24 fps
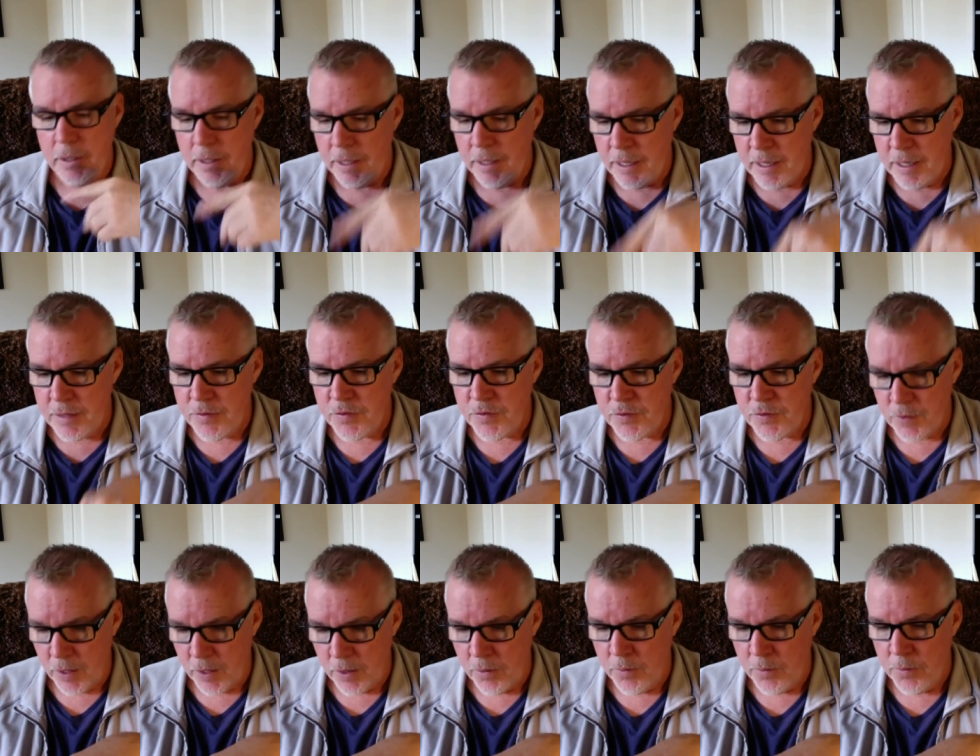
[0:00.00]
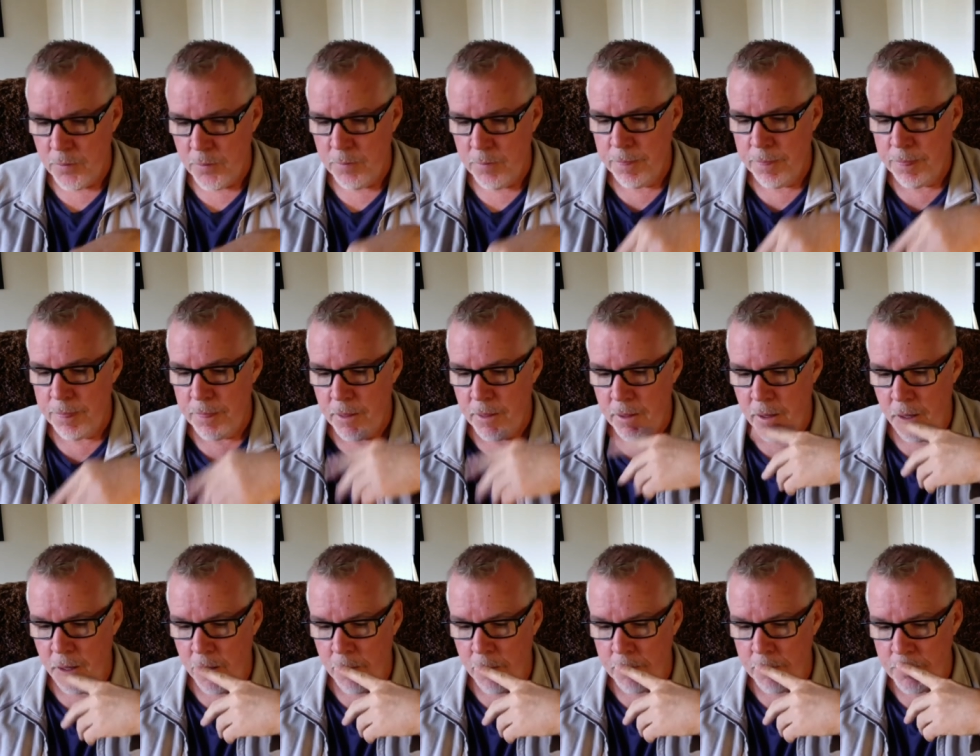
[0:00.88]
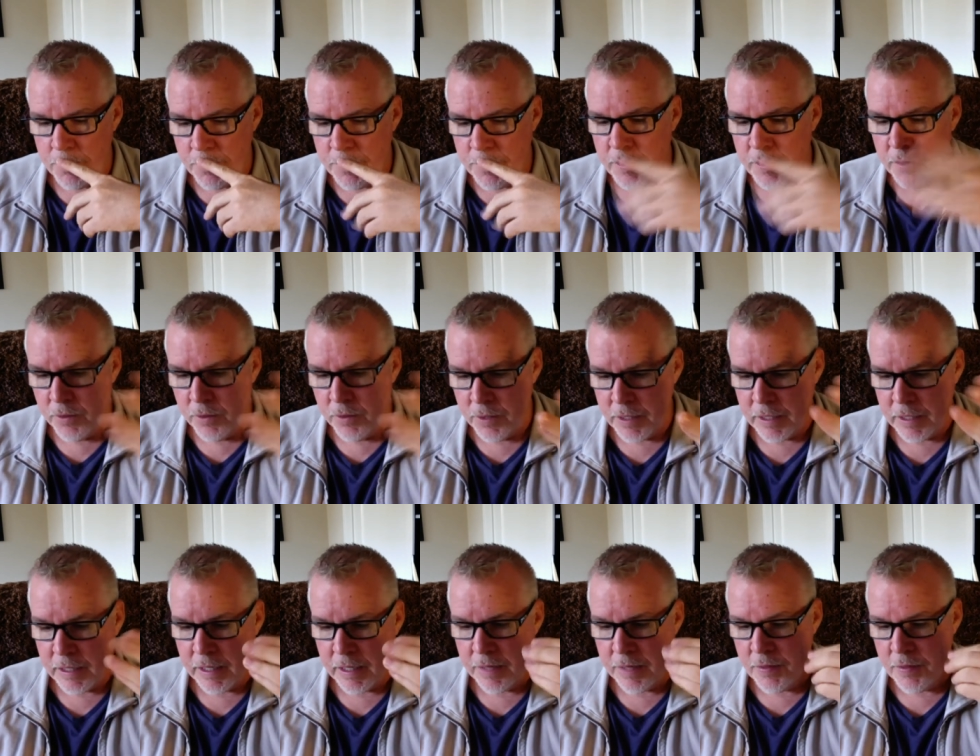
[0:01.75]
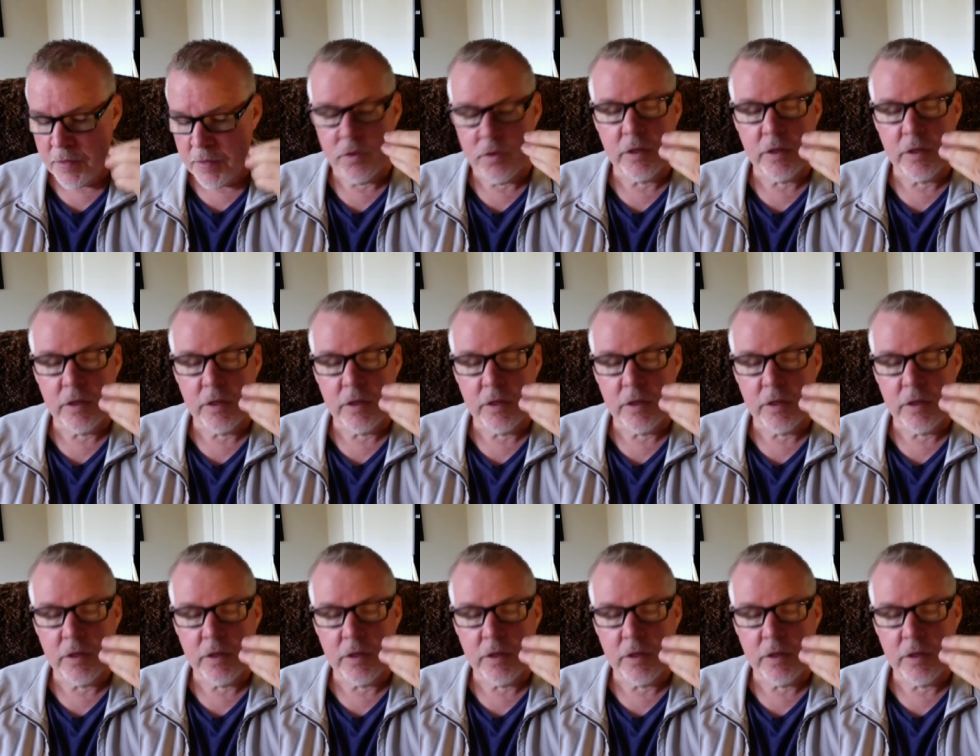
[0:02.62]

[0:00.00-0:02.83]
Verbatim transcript: And so um, they're looking at this.